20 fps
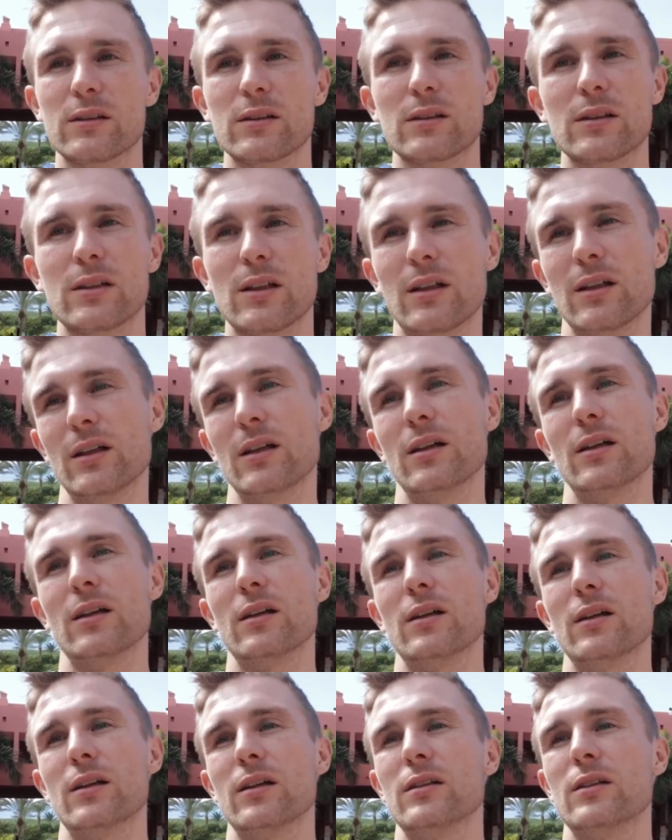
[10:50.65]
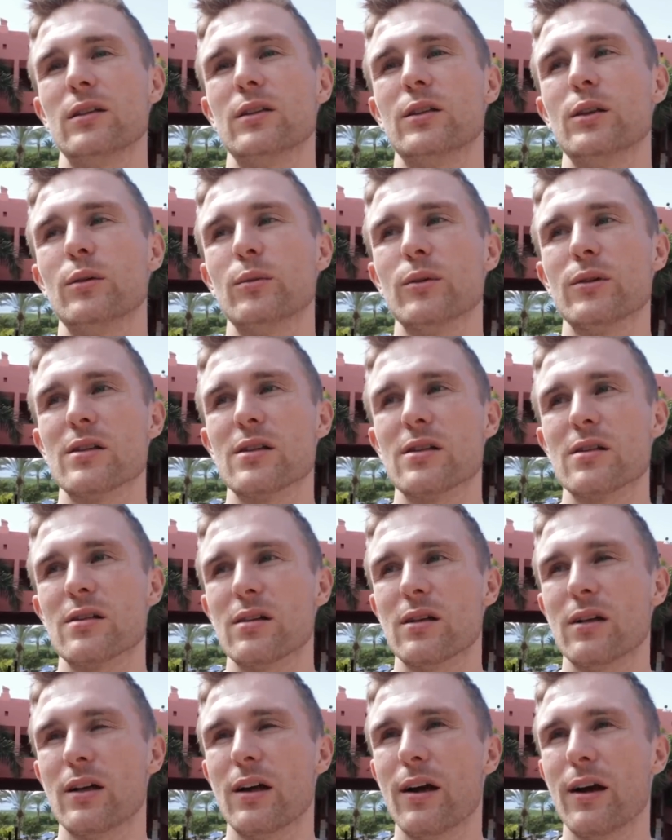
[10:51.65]
in the in the tubular
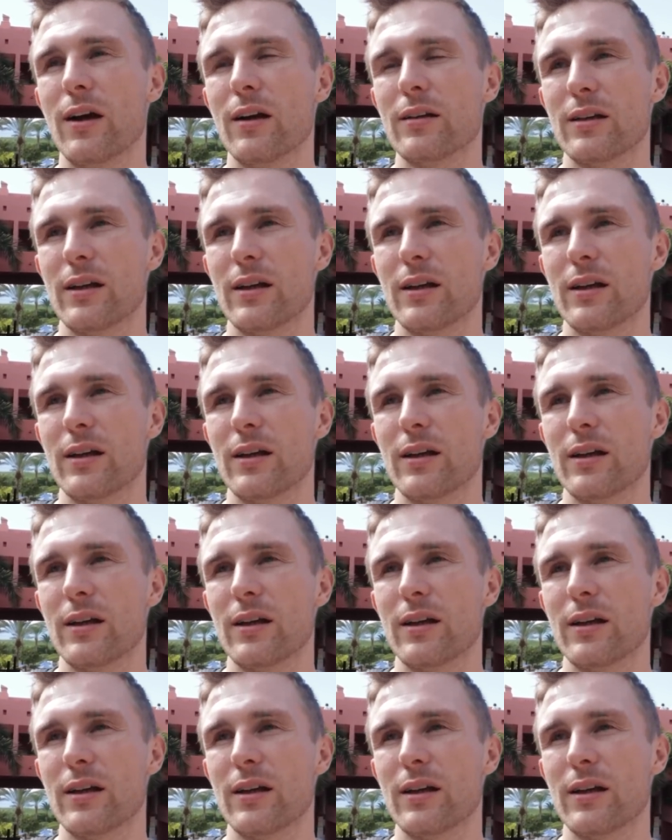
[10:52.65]
uh,